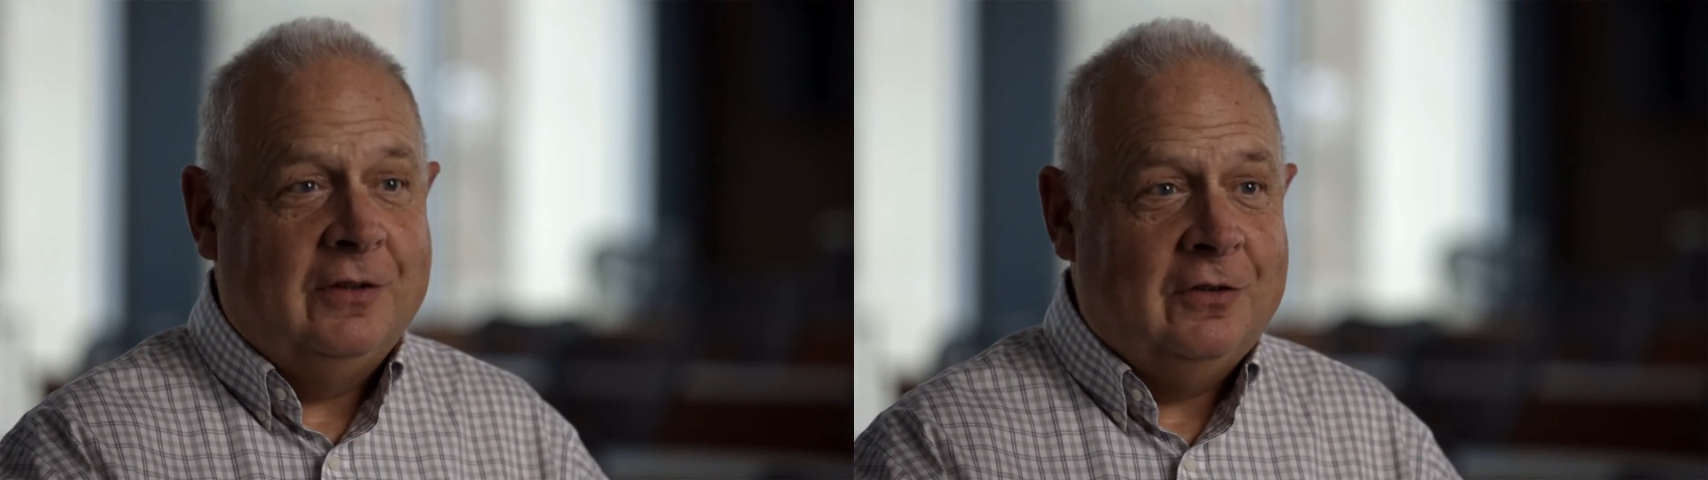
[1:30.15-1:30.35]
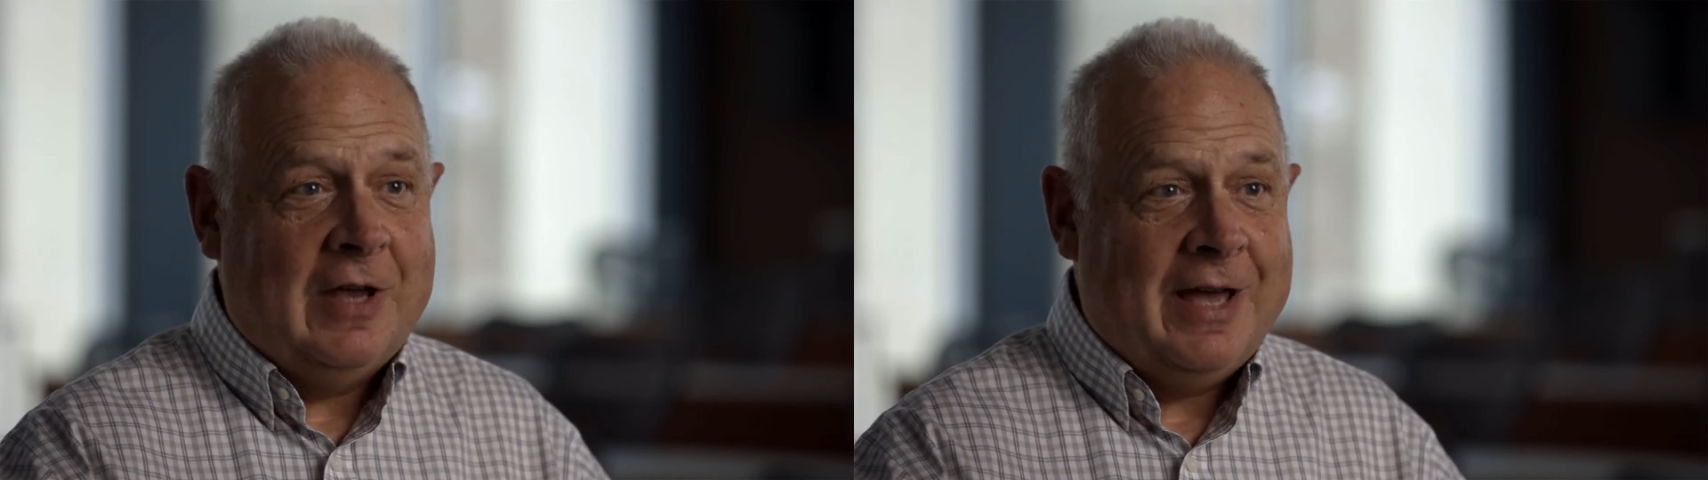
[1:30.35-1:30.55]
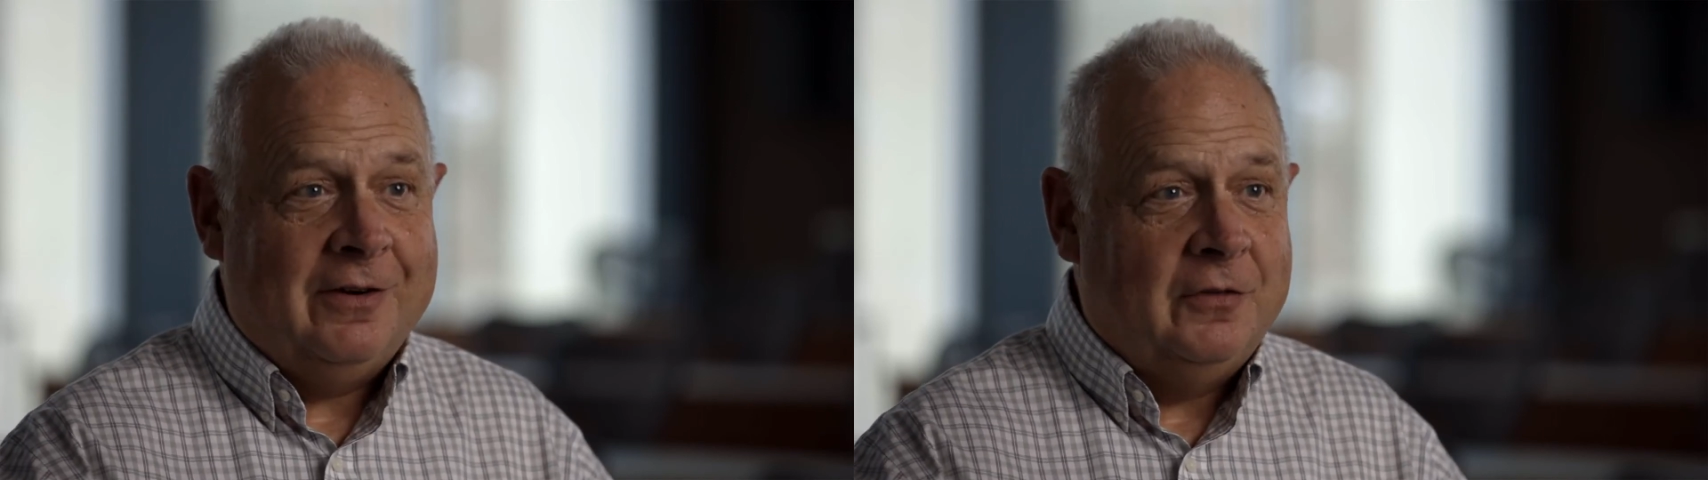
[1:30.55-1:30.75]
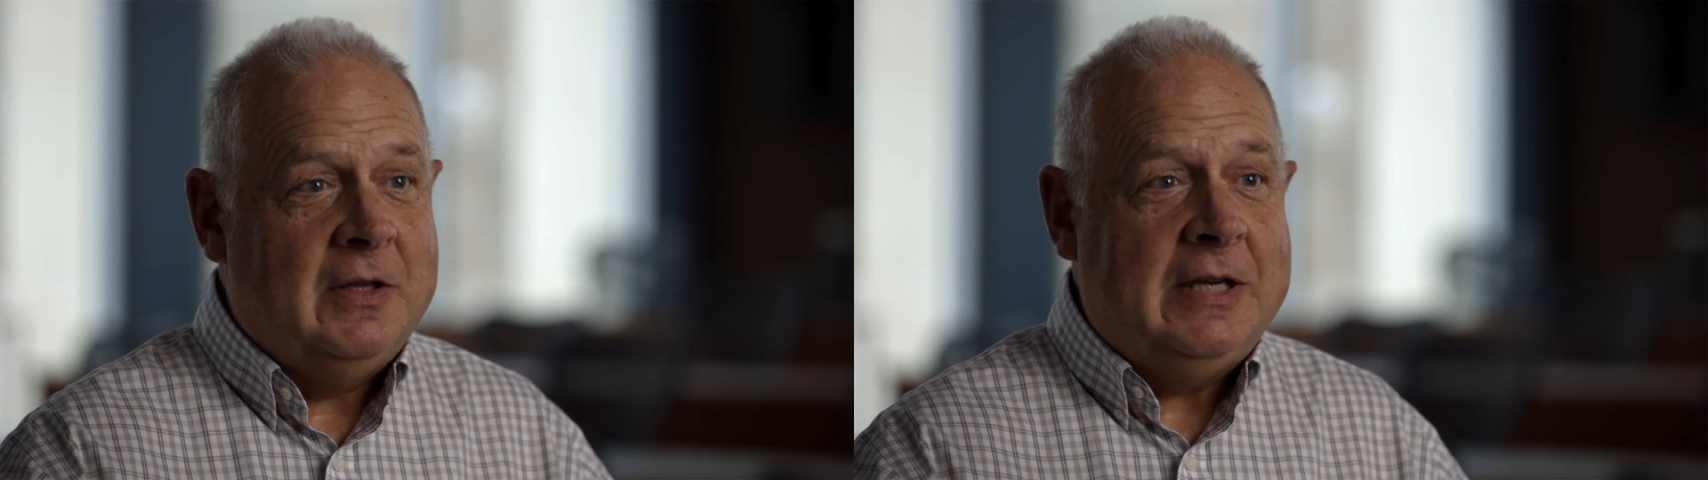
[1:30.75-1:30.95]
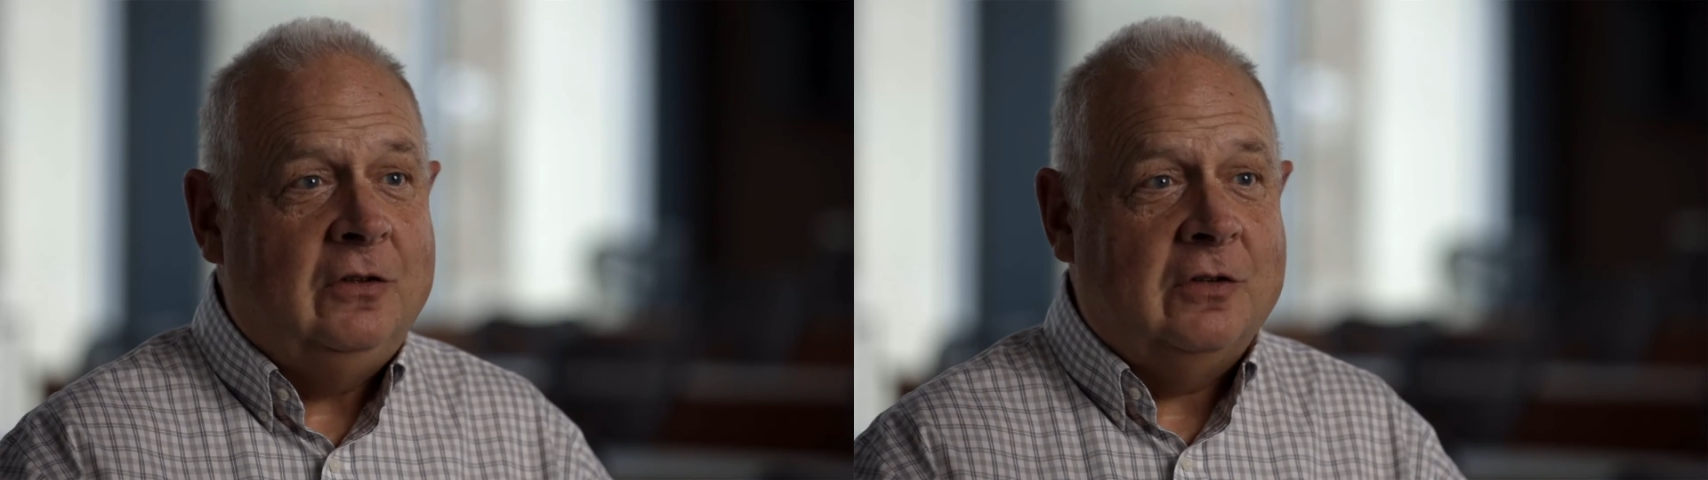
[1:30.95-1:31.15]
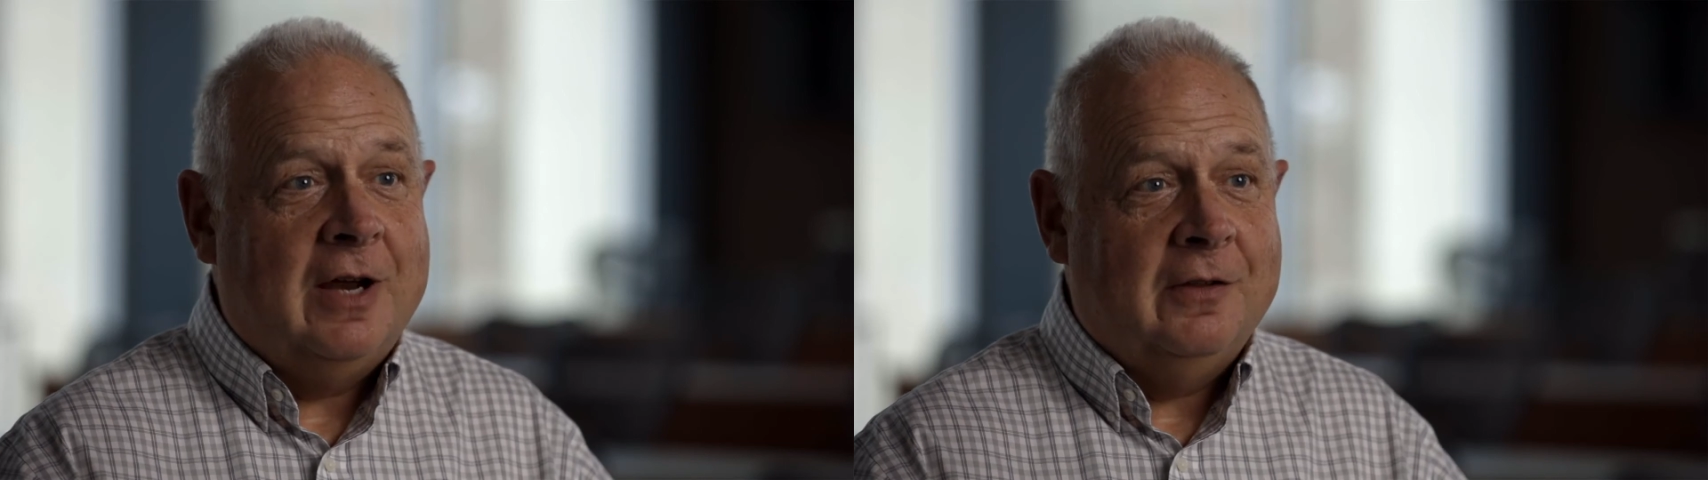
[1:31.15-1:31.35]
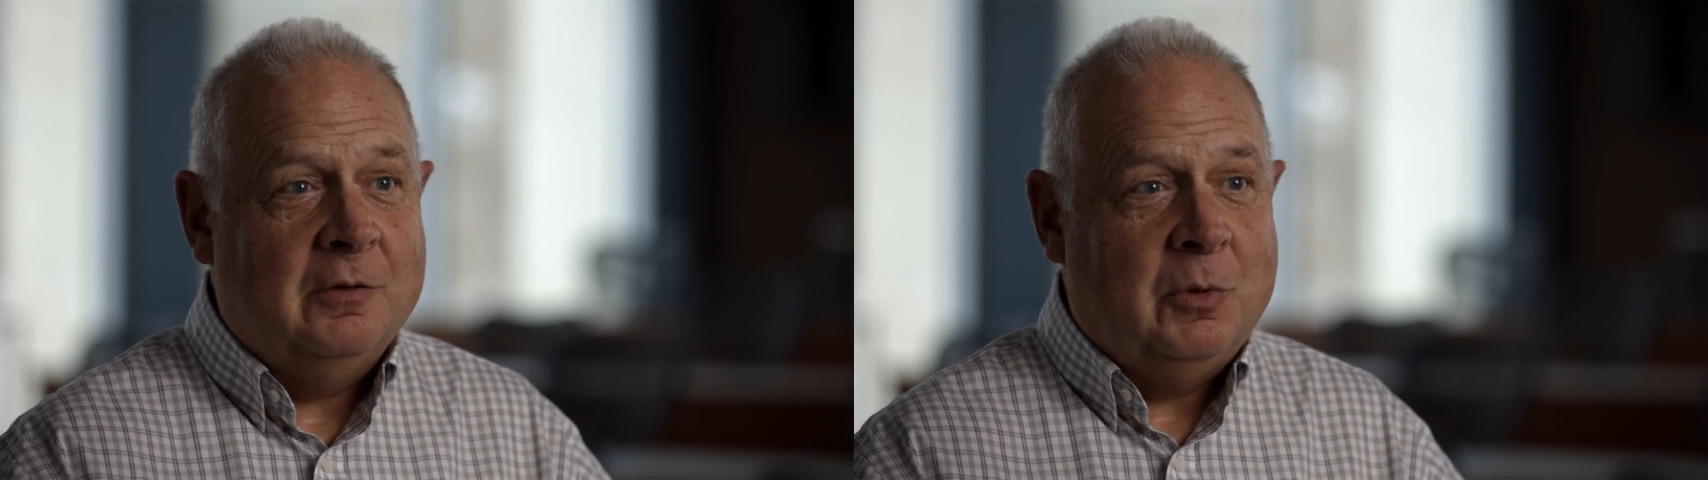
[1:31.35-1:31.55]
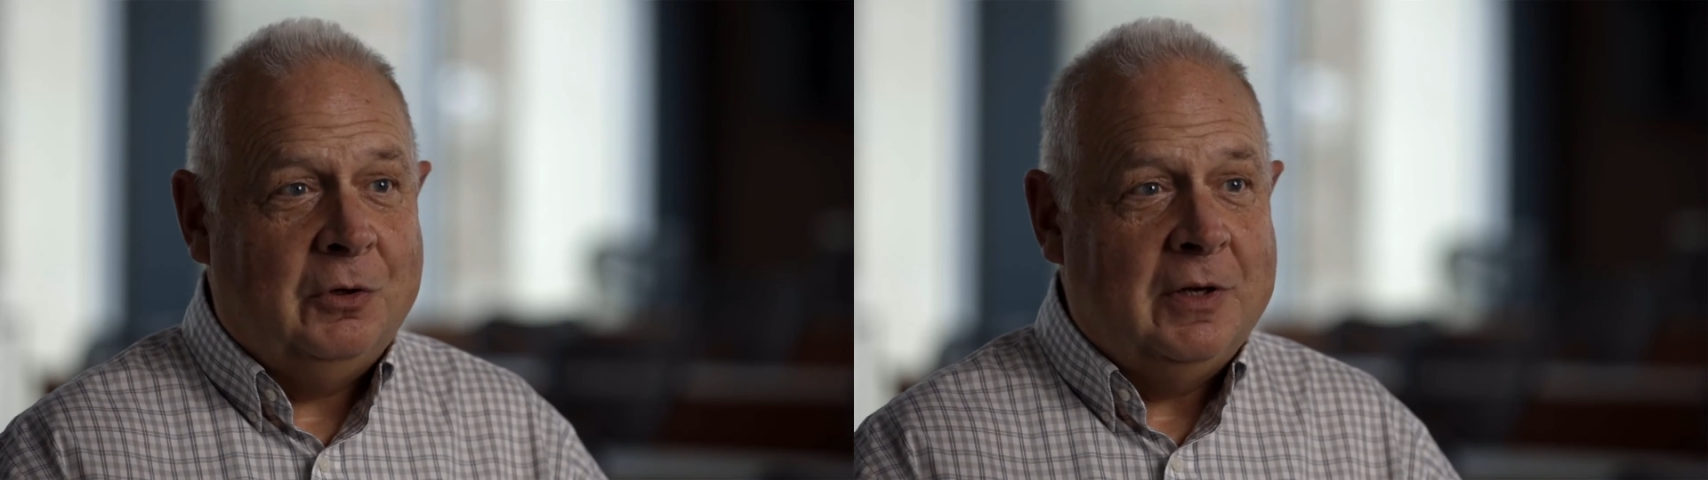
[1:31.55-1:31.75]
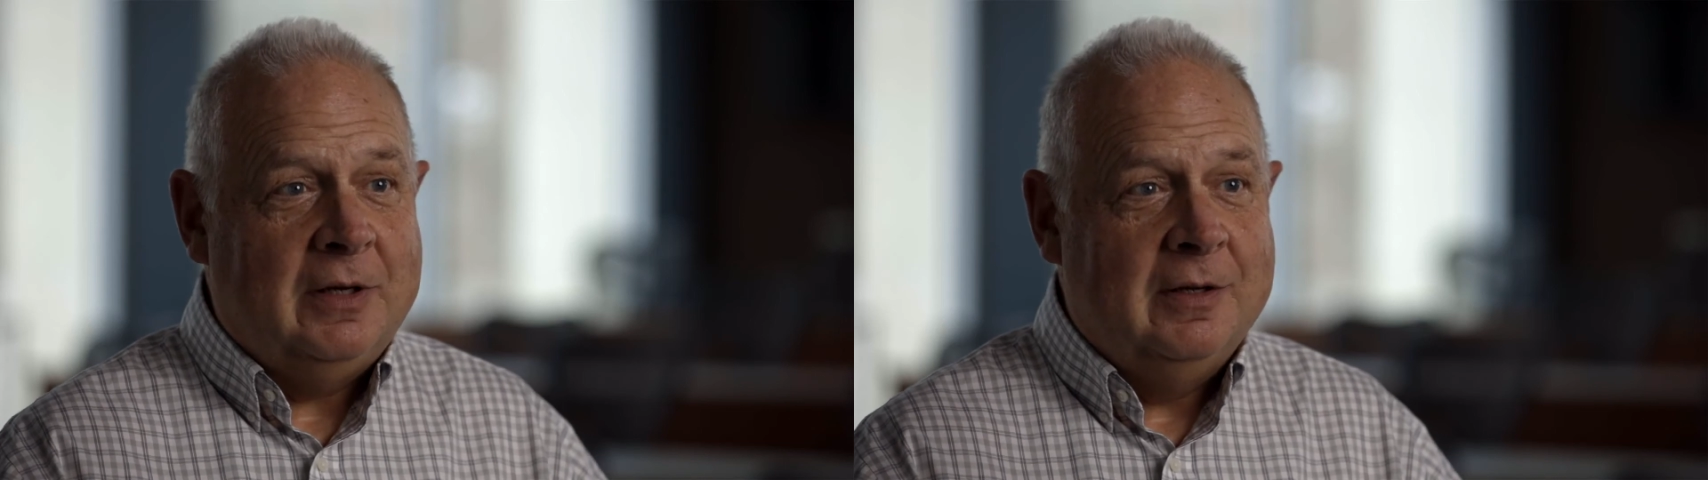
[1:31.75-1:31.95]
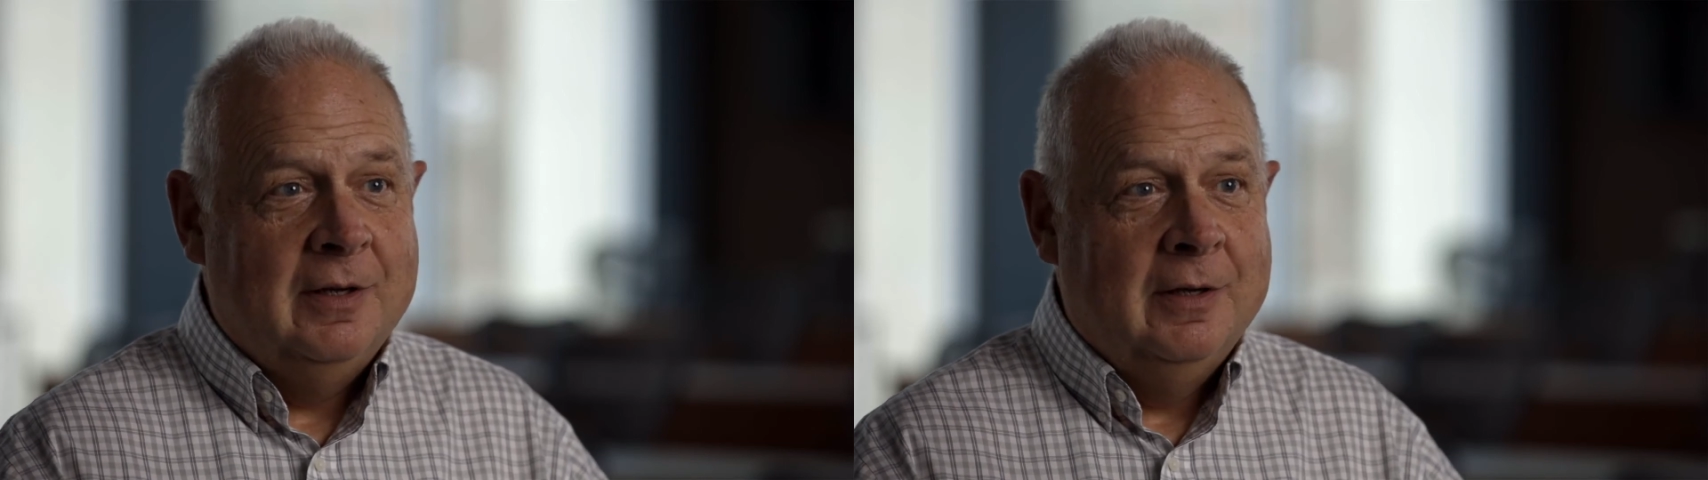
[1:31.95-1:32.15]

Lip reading: it's at on the east side of the building.